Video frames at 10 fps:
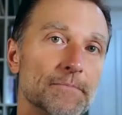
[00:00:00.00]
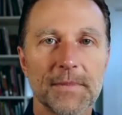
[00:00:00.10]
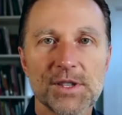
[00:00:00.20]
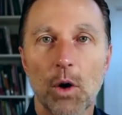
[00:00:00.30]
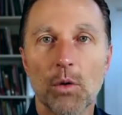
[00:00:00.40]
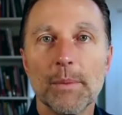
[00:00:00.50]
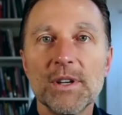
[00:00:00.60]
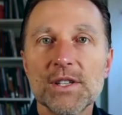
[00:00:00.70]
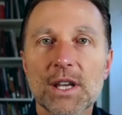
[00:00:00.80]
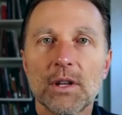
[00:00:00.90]
So let me
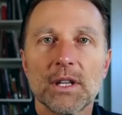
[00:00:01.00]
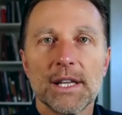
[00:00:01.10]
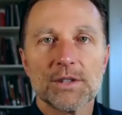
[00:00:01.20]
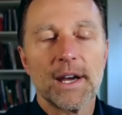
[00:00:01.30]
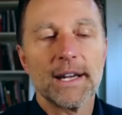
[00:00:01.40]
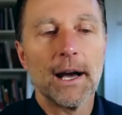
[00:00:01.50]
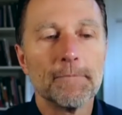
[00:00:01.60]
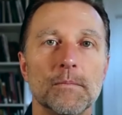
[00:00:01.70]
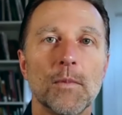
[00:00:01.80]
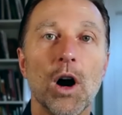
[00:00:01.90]
just go down the list right now.
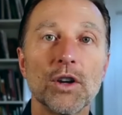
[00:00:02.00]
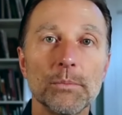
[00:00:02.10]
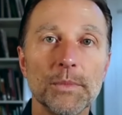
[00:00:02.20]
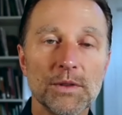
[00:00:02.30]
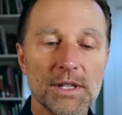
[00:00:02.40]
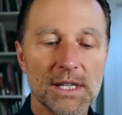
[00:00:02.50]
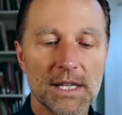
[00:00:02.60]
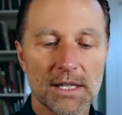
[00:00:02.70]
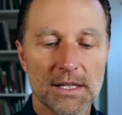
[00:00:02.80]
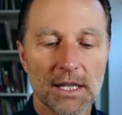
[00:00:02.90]
Autoimmune
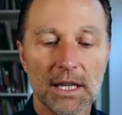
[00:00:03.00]
diseases,